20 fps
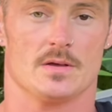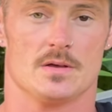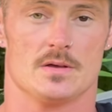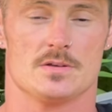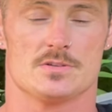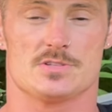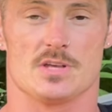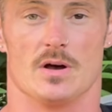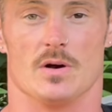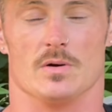
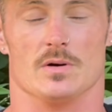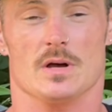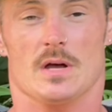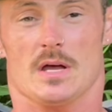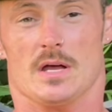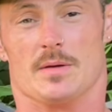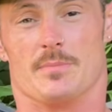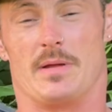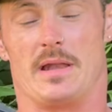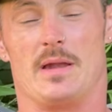So,
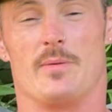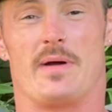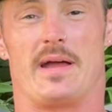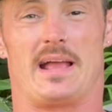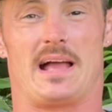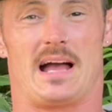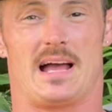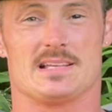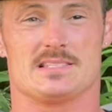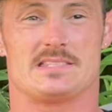but anyway,
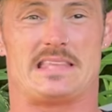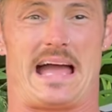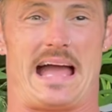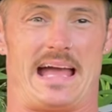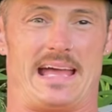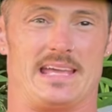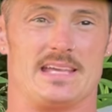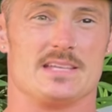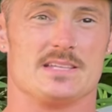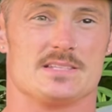guys,
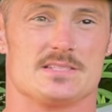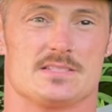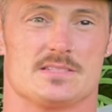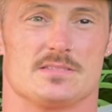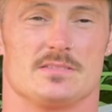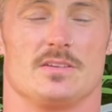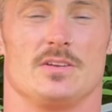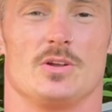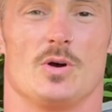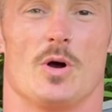that
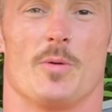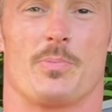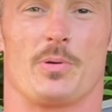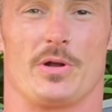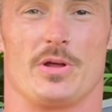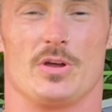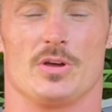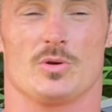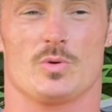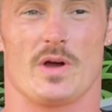is, you know, a
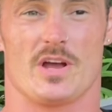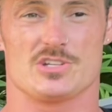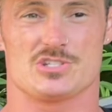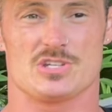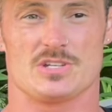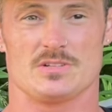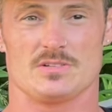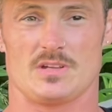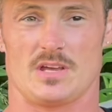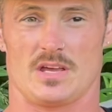pretty good
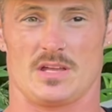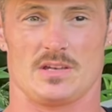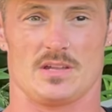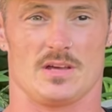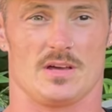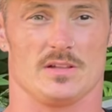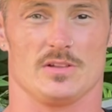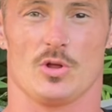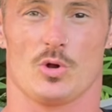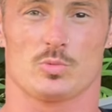question and
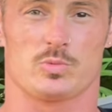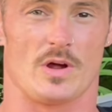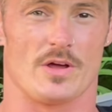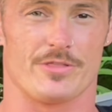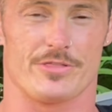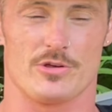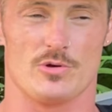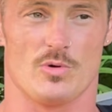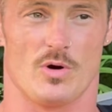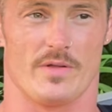a little
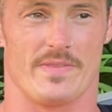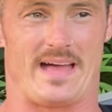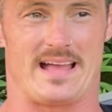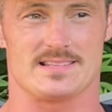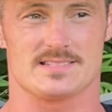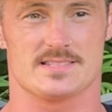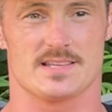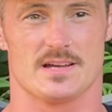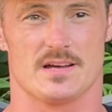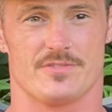run through on
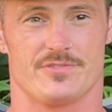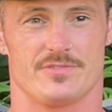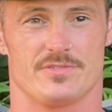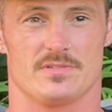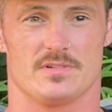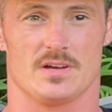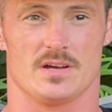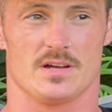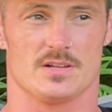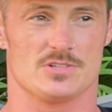that stuff.
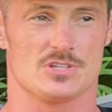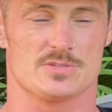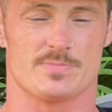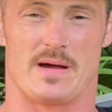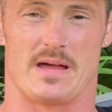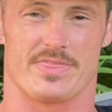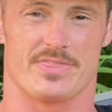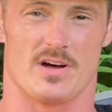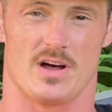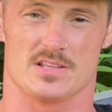Just
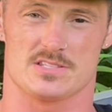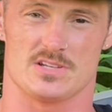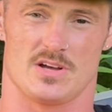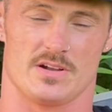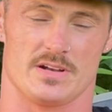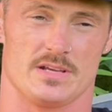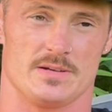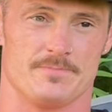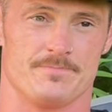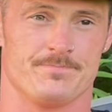my thoughts
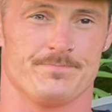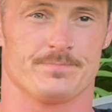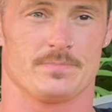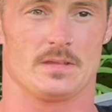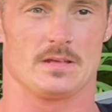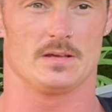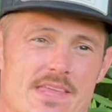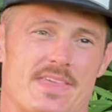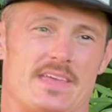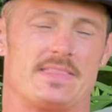on it.
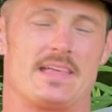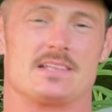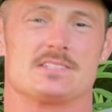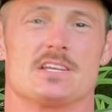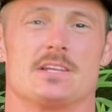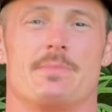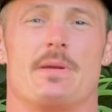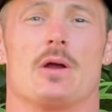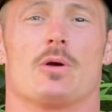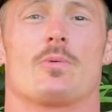I think that's
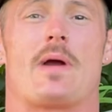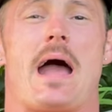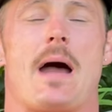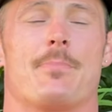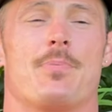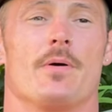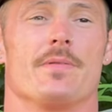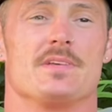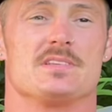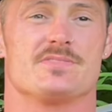going to be a
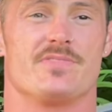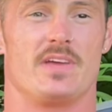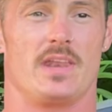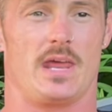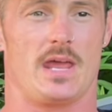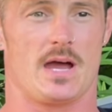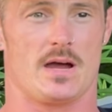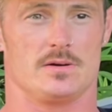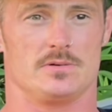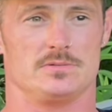wrap on this
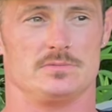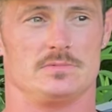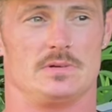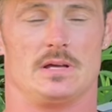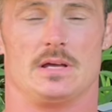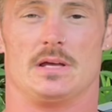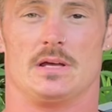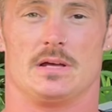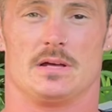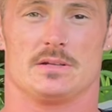video.
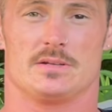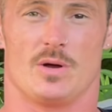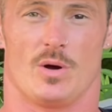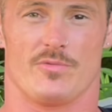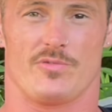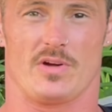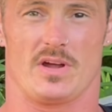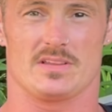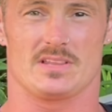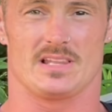
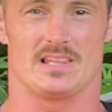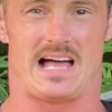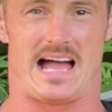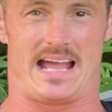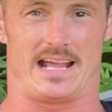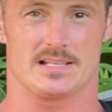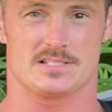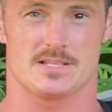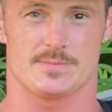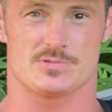Don't forget to
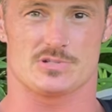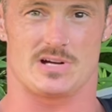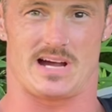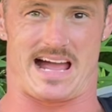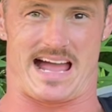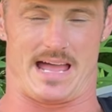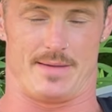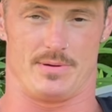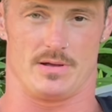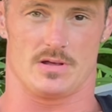like,
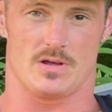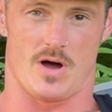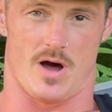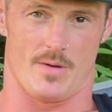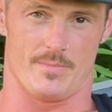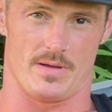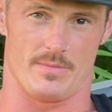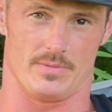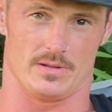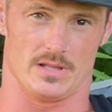subscribe,
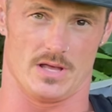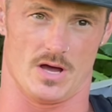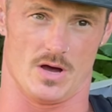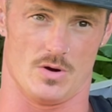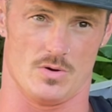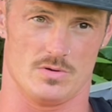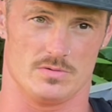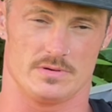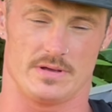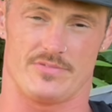comment
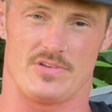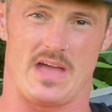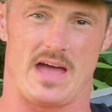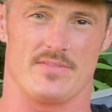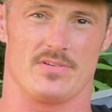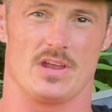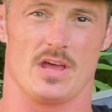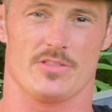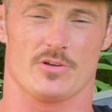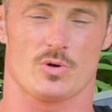below if you
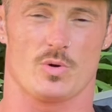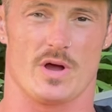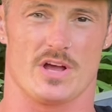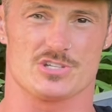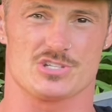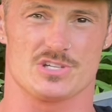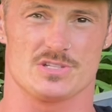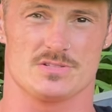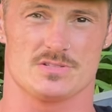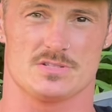have any other
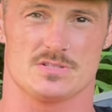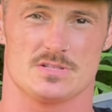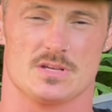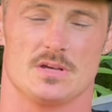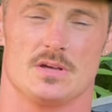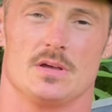questions.